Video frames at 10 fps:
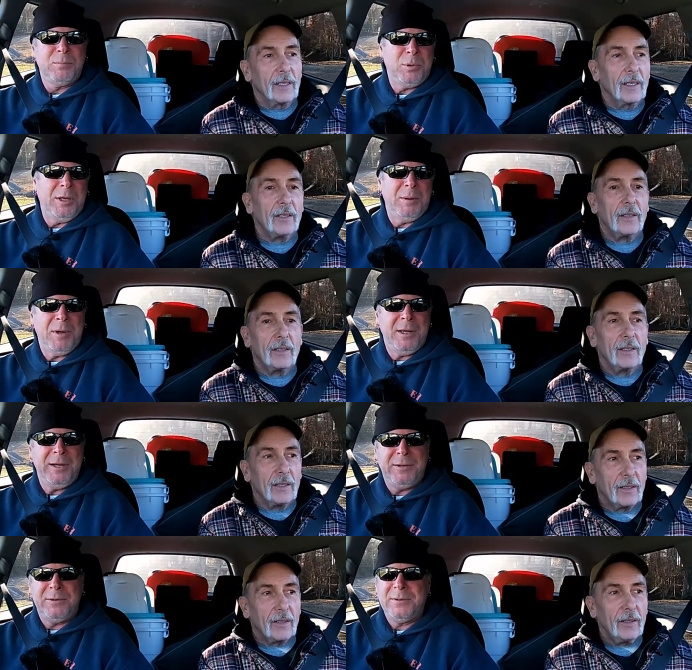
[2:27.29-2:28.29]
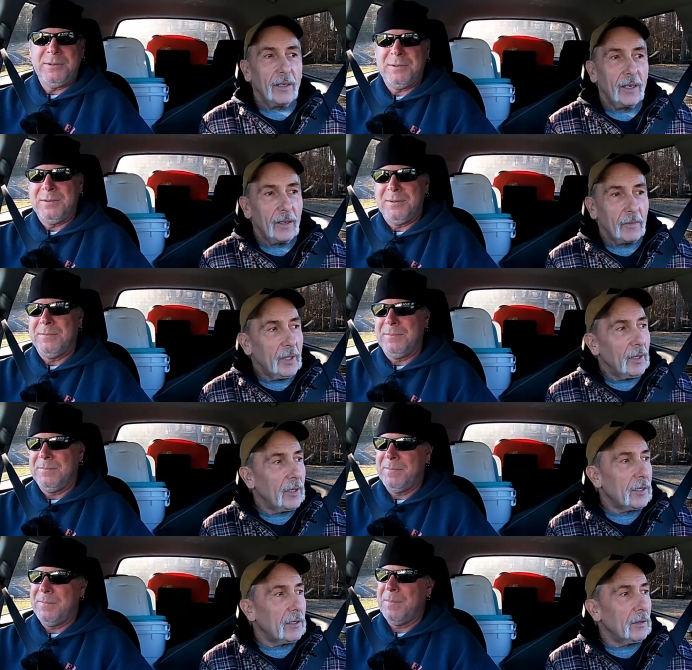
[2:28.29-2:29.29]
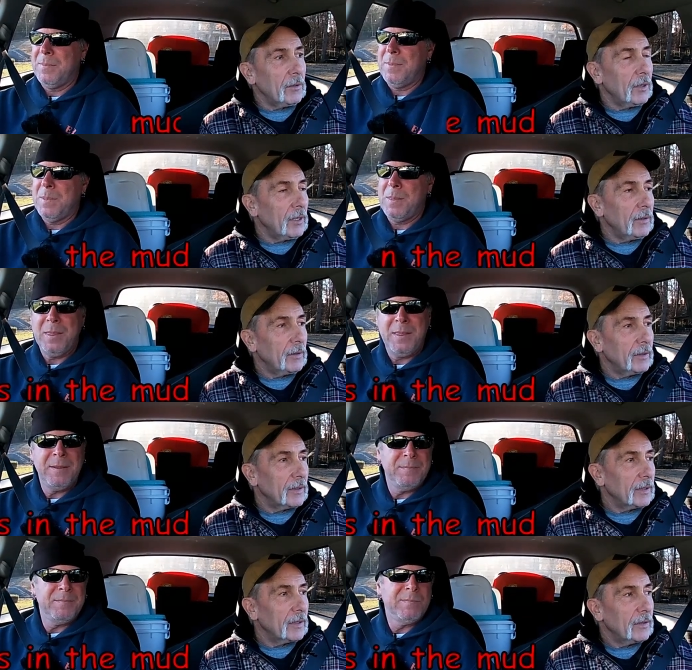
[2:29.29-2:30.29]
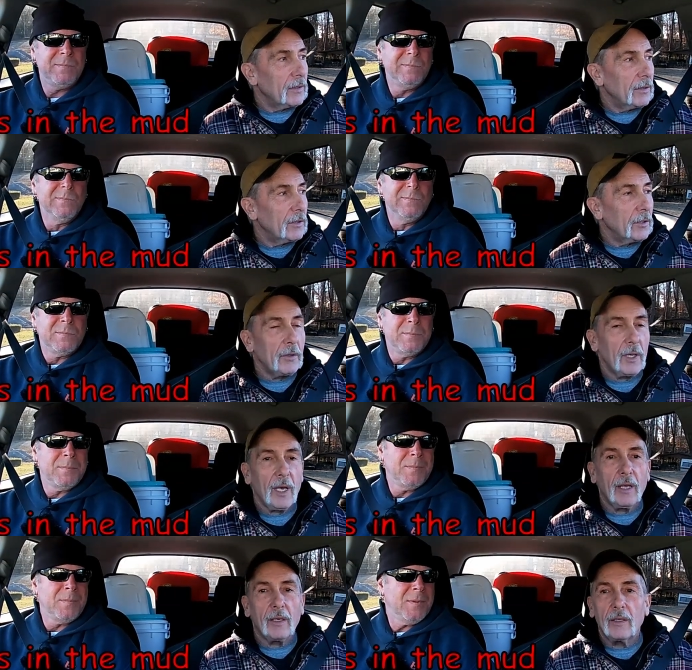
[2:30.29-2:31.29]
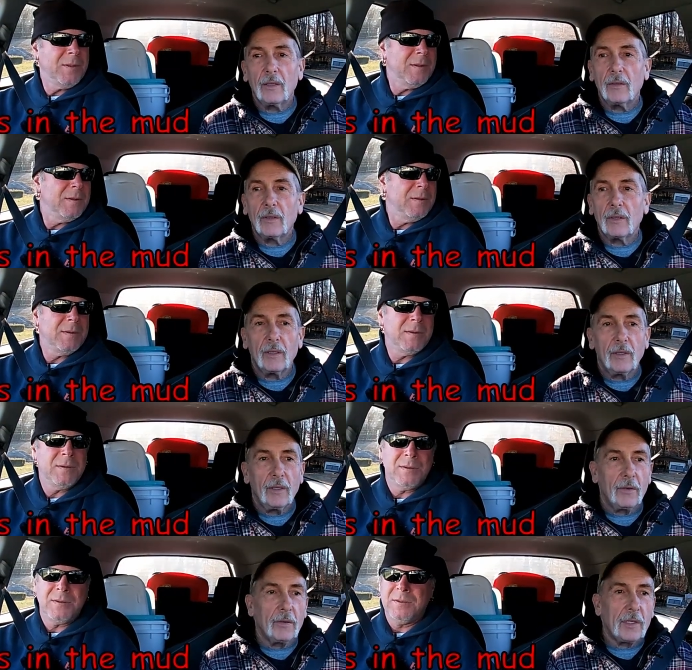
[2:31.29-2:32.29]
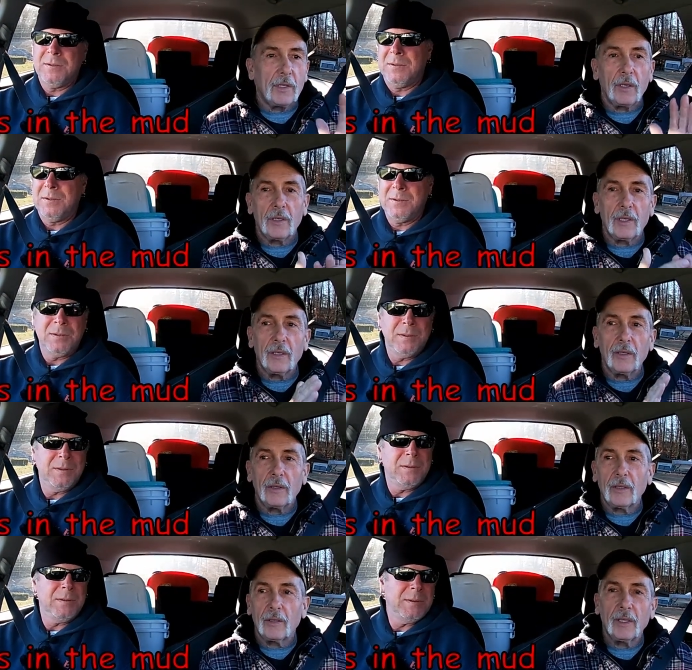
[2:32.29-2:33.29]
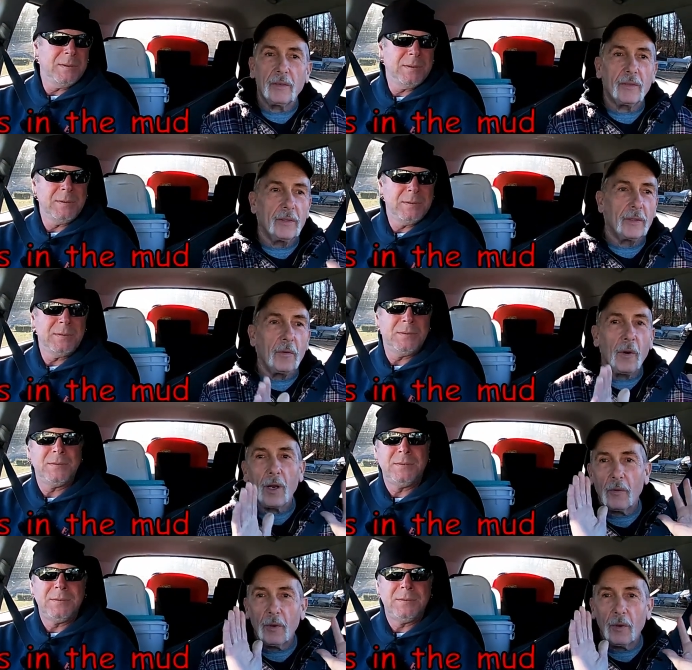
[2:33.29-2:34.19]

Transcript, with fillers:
Speaker 1: play it by ear.
Speaker 2: Yeah, it'd be nice to. Uh, do that, you, you know, it's a done deal. You don't have to, you can walk